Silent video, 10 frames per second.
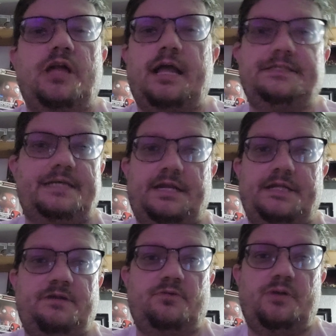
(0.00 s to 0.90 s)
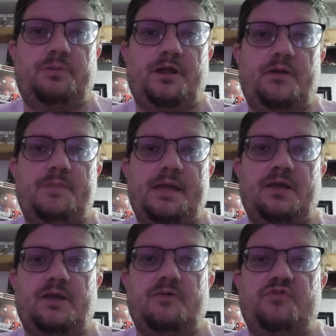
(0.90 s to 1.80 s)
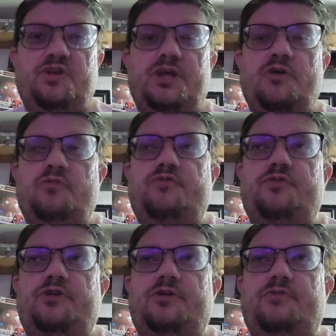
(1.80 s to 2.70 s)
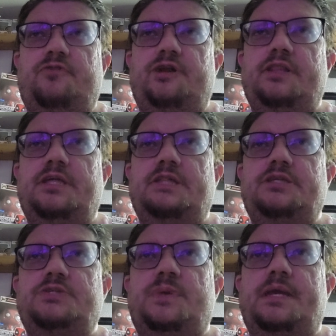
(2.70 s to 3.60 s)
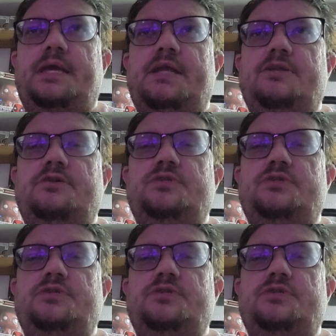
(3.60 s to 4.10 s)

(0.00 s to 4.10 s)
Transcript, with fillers: like I said, I didn't really plan on making a video for, for anything this weekend.